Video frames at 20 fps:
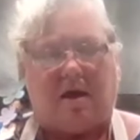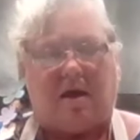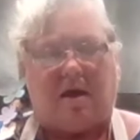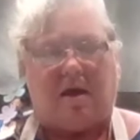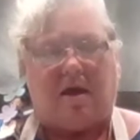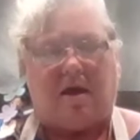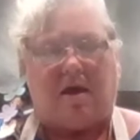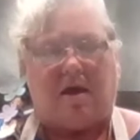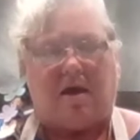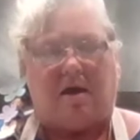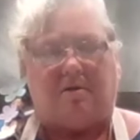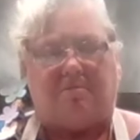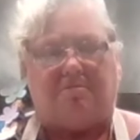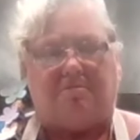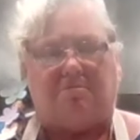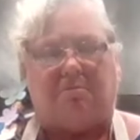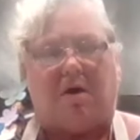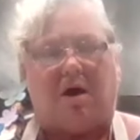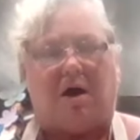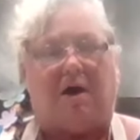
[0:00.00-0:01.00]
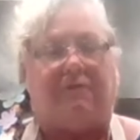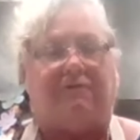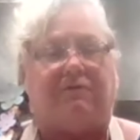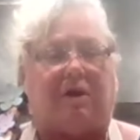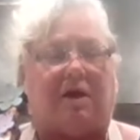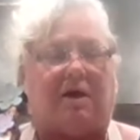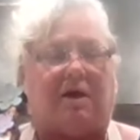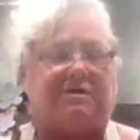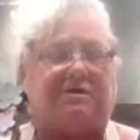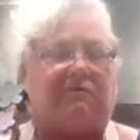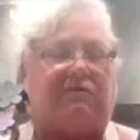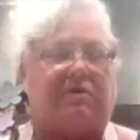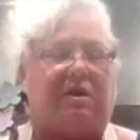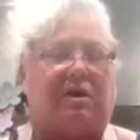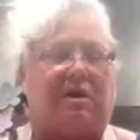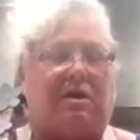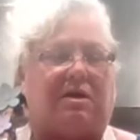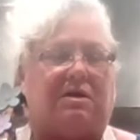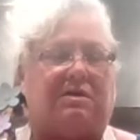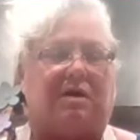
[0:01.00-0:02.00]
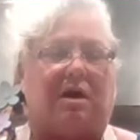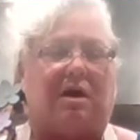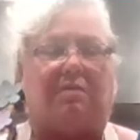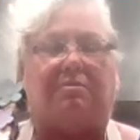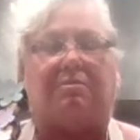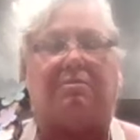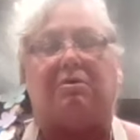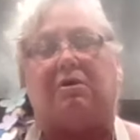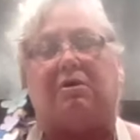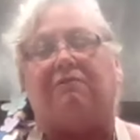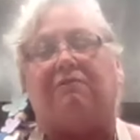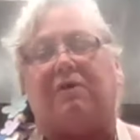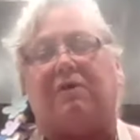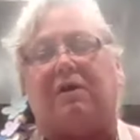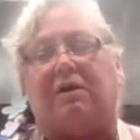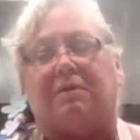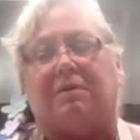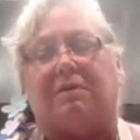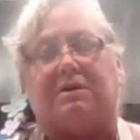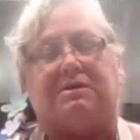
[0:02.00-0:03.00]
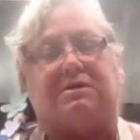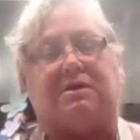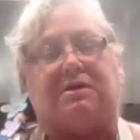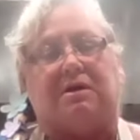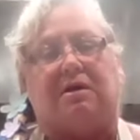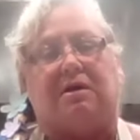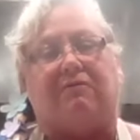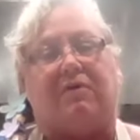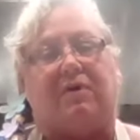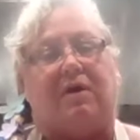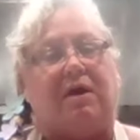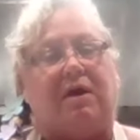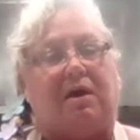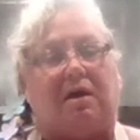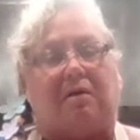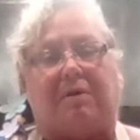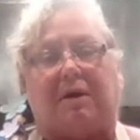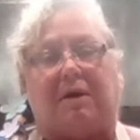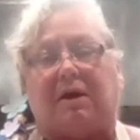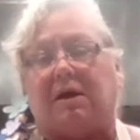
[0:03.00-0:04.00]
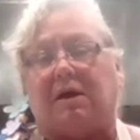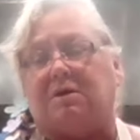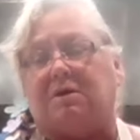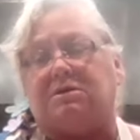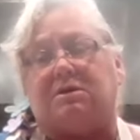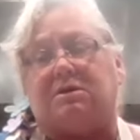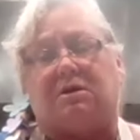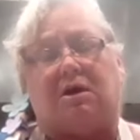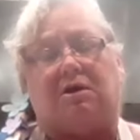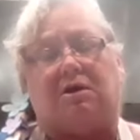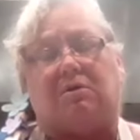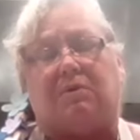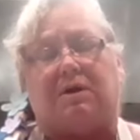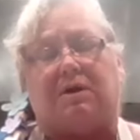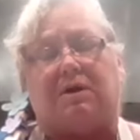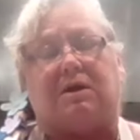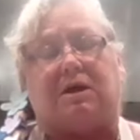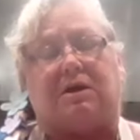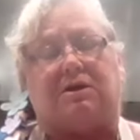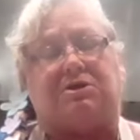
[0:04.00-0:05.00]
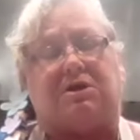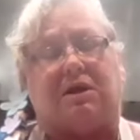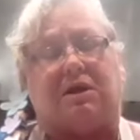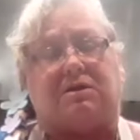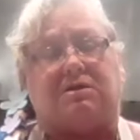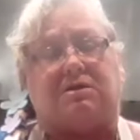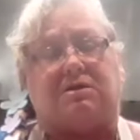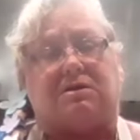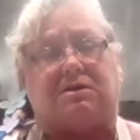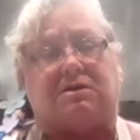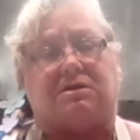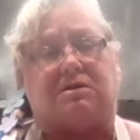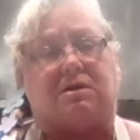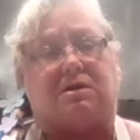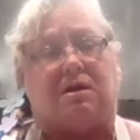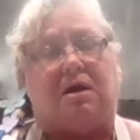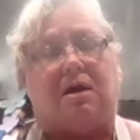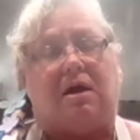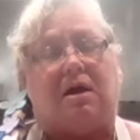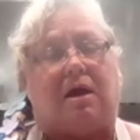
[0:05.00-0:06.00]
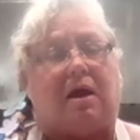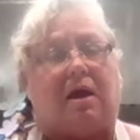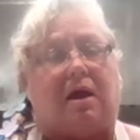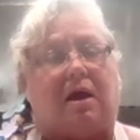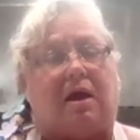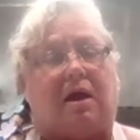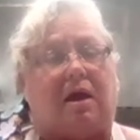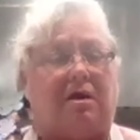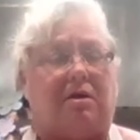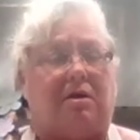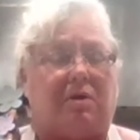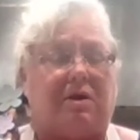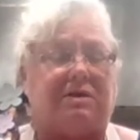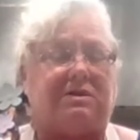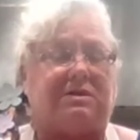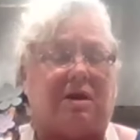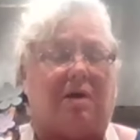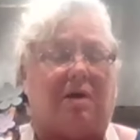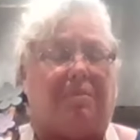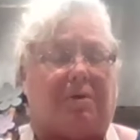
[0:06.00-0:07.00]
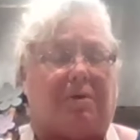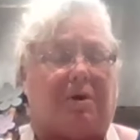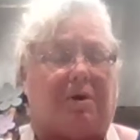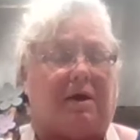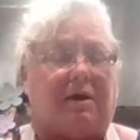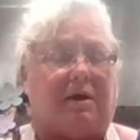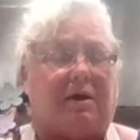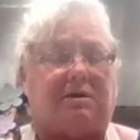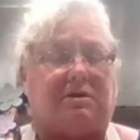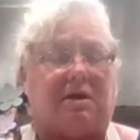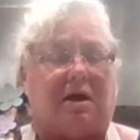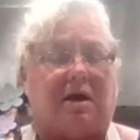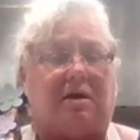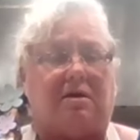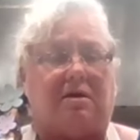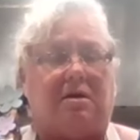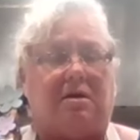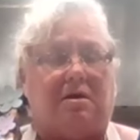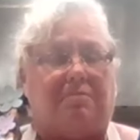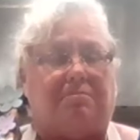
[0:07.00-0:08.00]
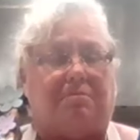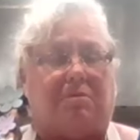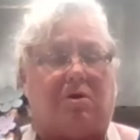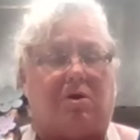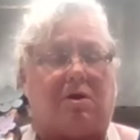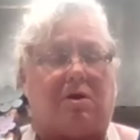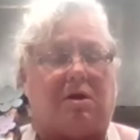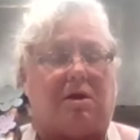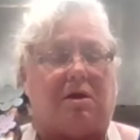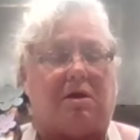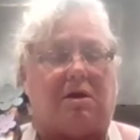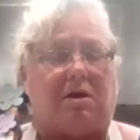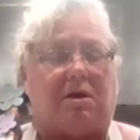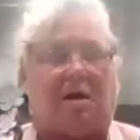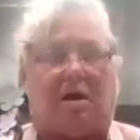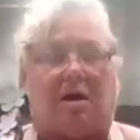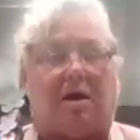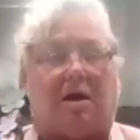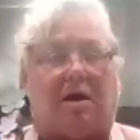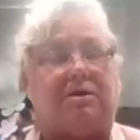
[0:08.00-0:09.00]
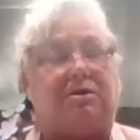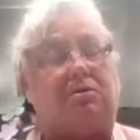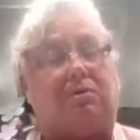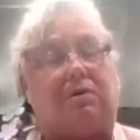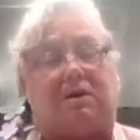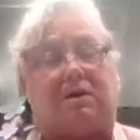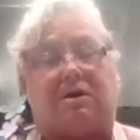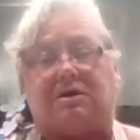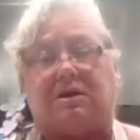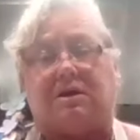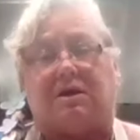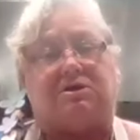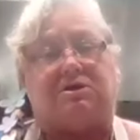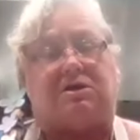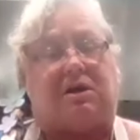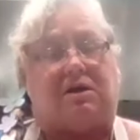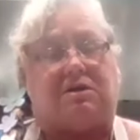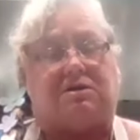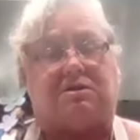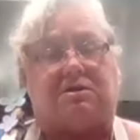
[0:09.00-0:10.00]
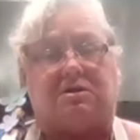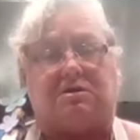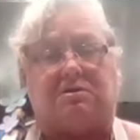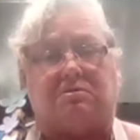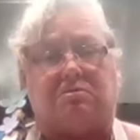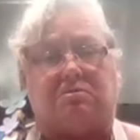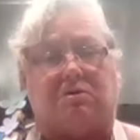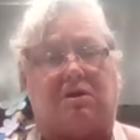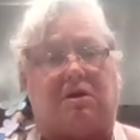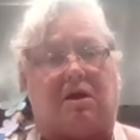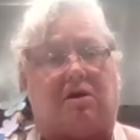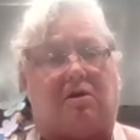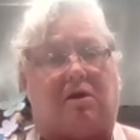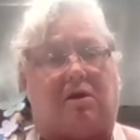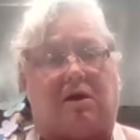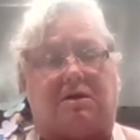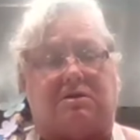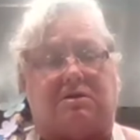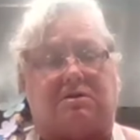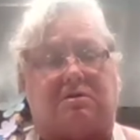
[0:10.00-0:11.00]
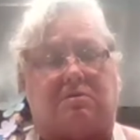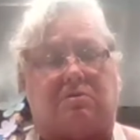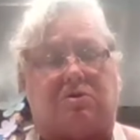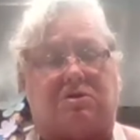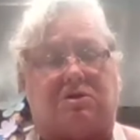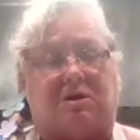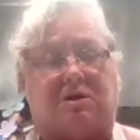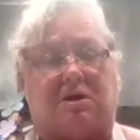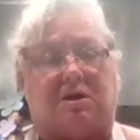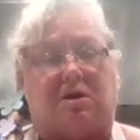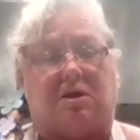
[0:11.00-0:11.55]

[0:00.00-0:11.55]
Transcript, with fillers: And my philosophy is I'm going to feed myself and my kids, and I don't want to take chances. And then we sell product at market, and I don't want to take chances with our